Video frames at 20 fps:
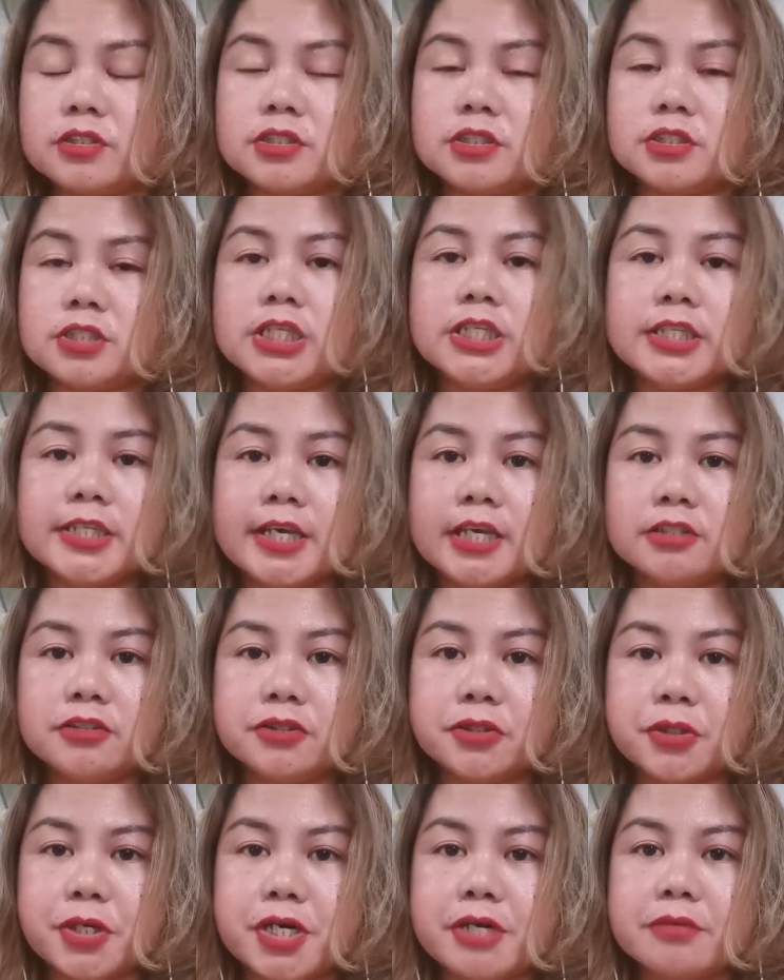Indian
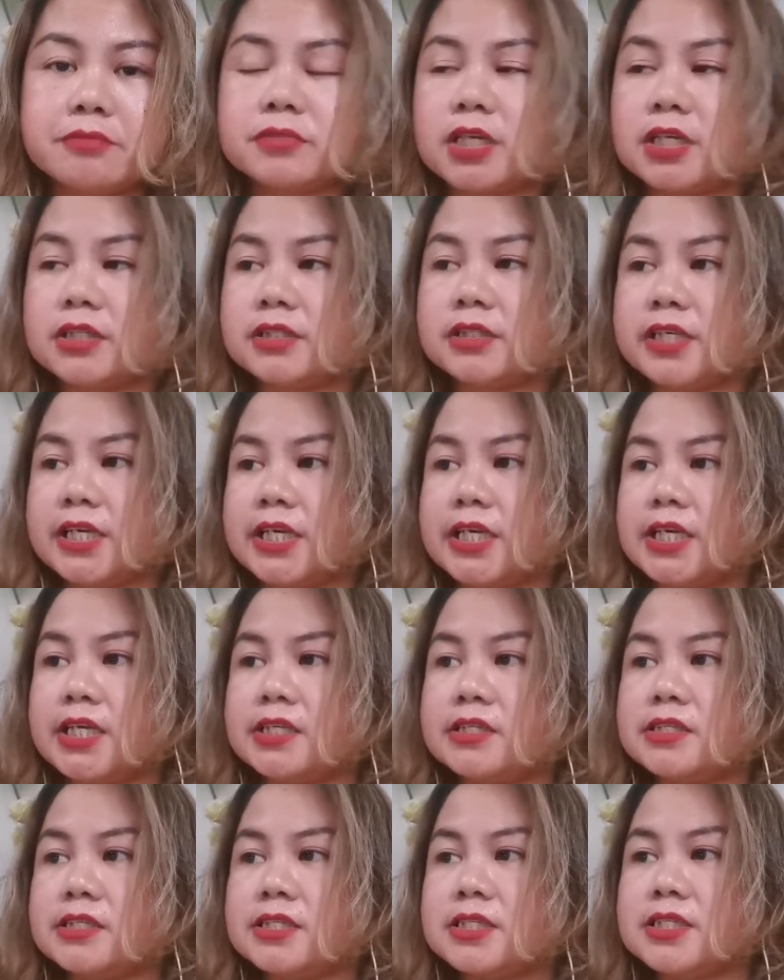term, that
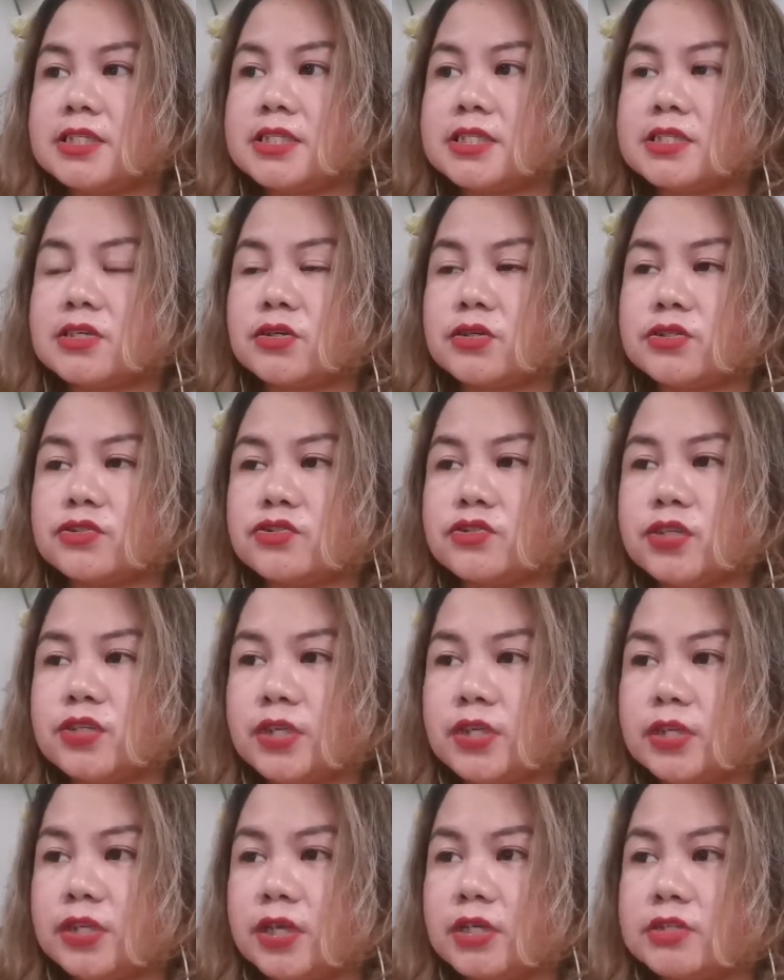is
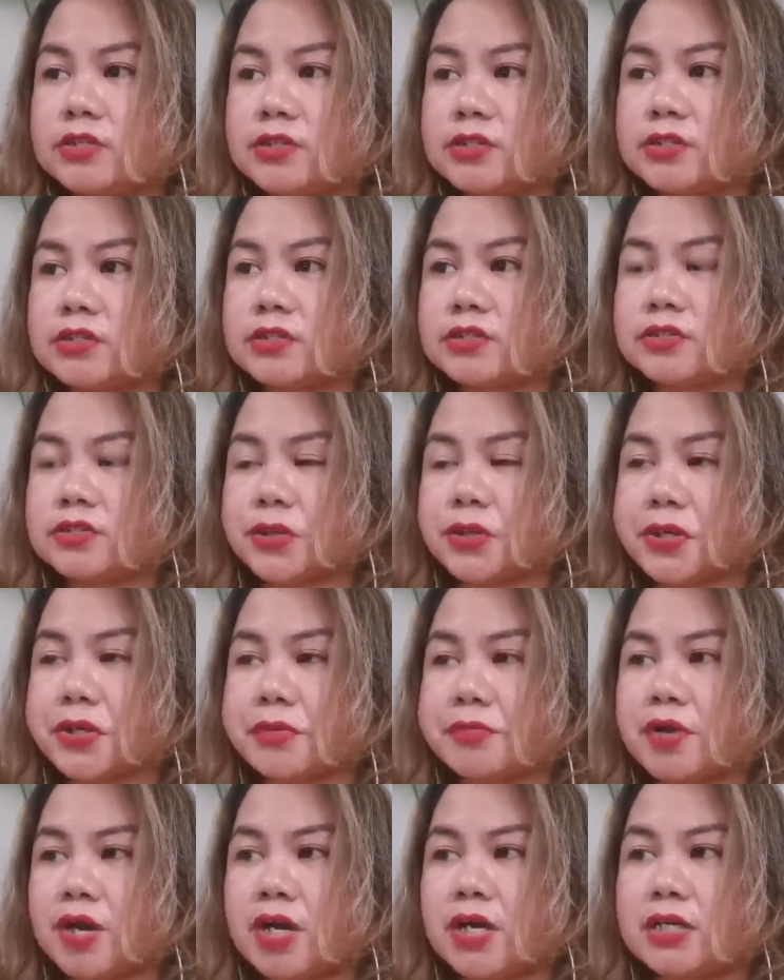as
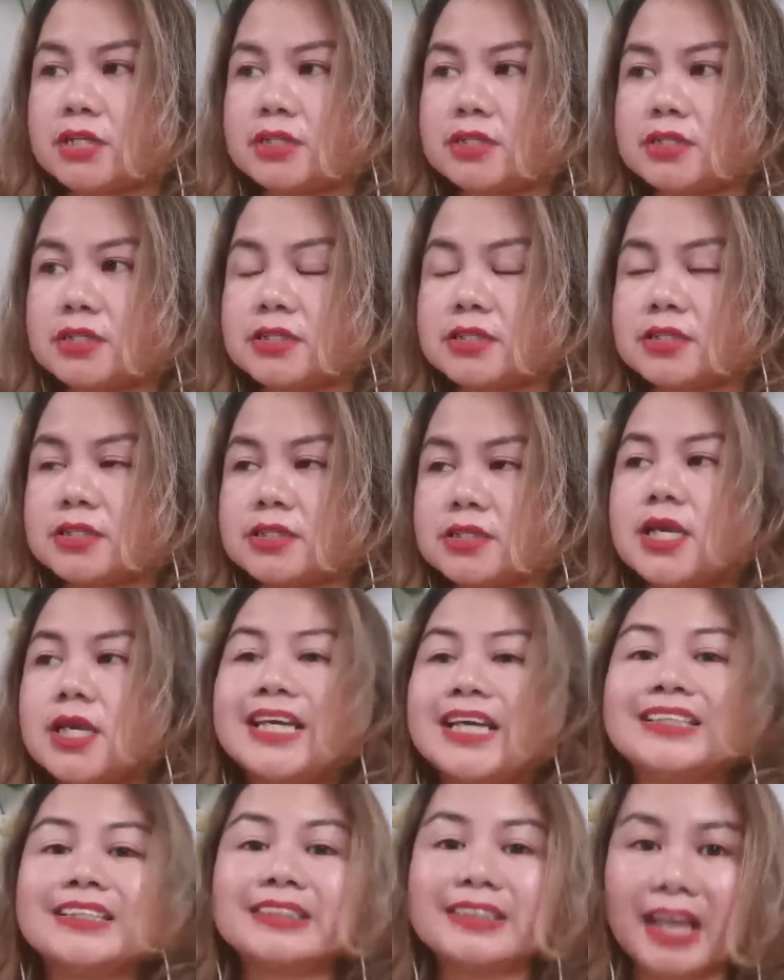term as
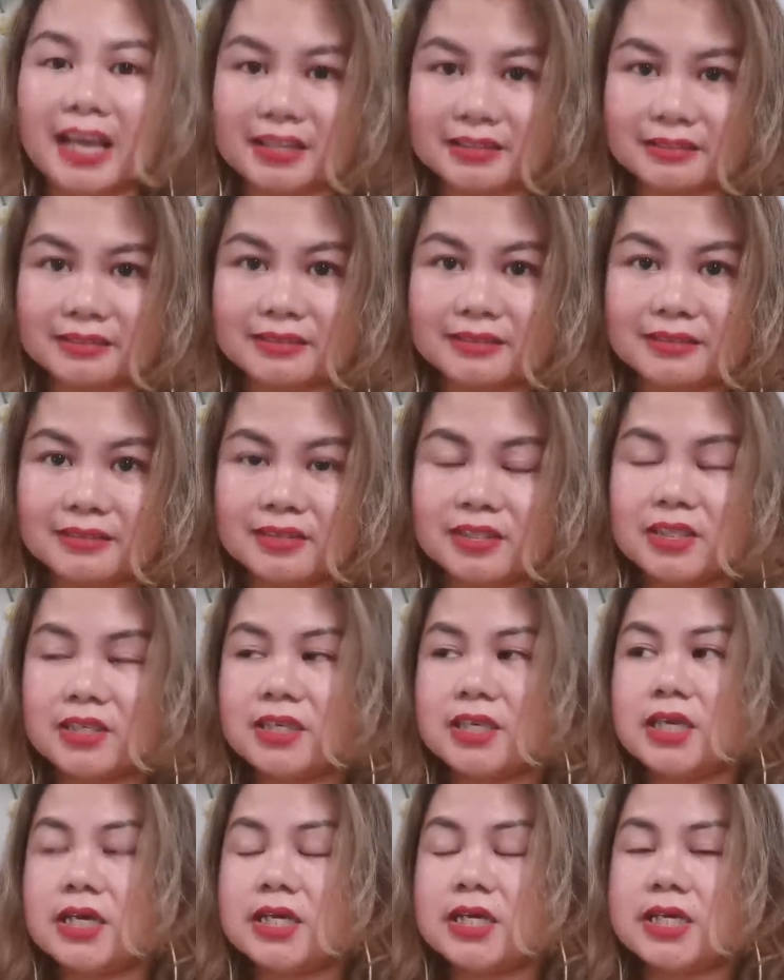tat.
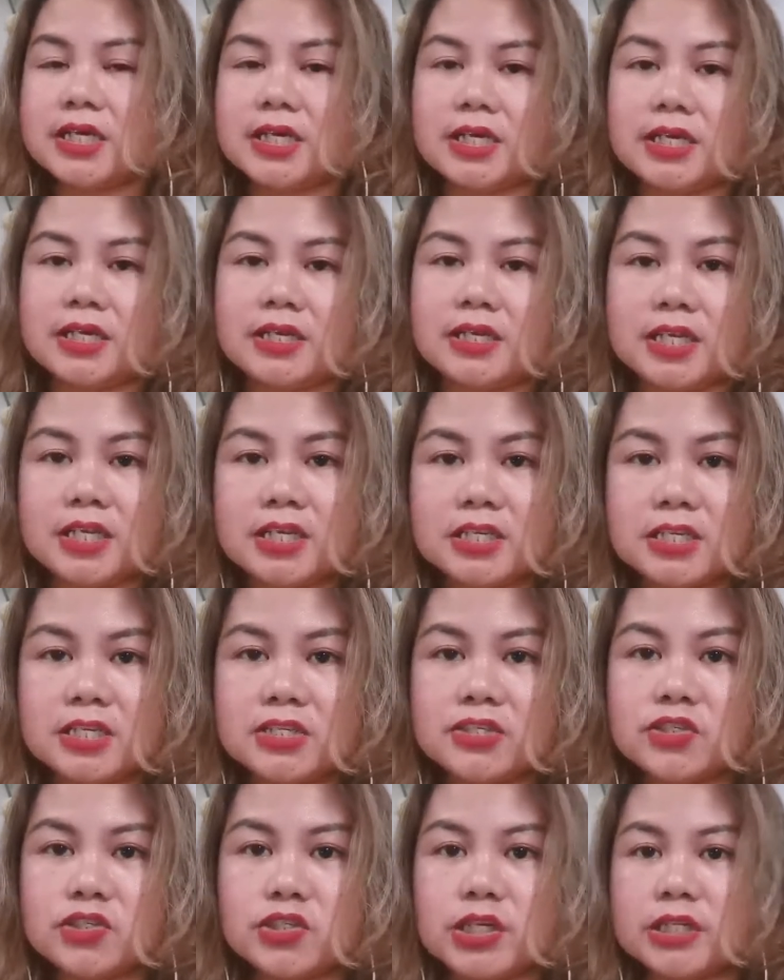In
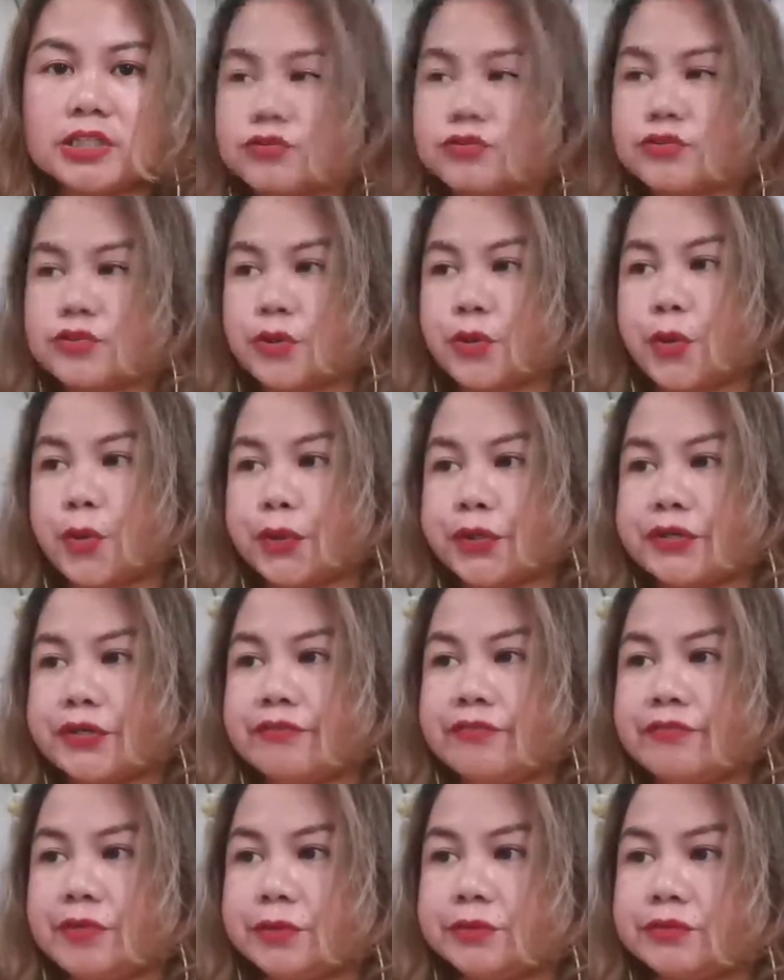English, that is a
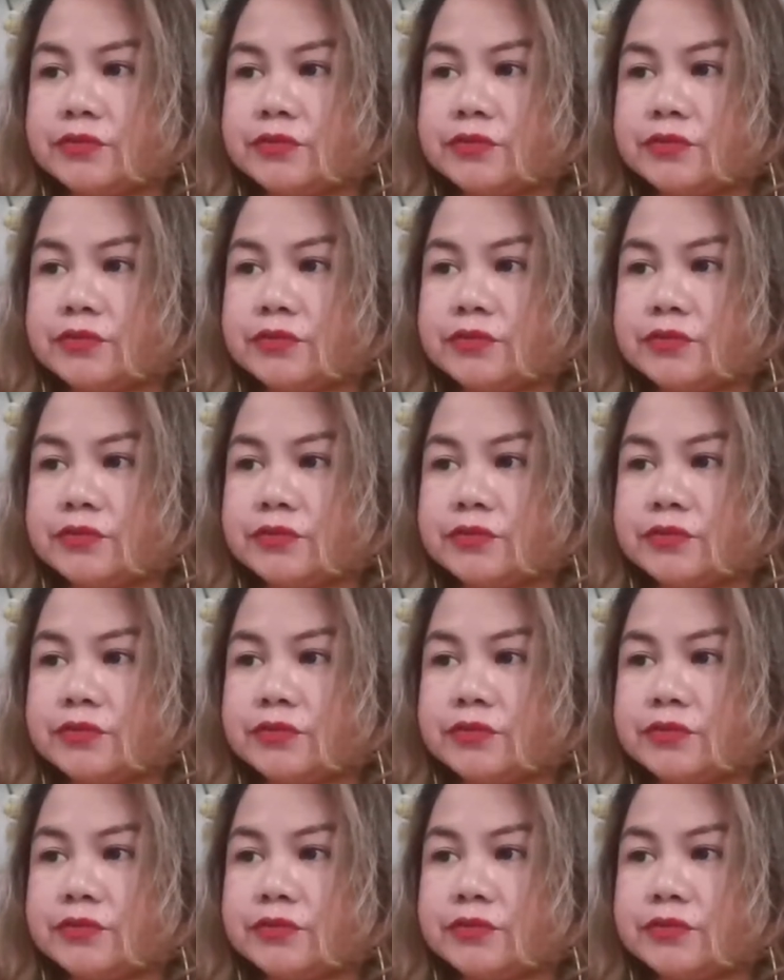chordophone.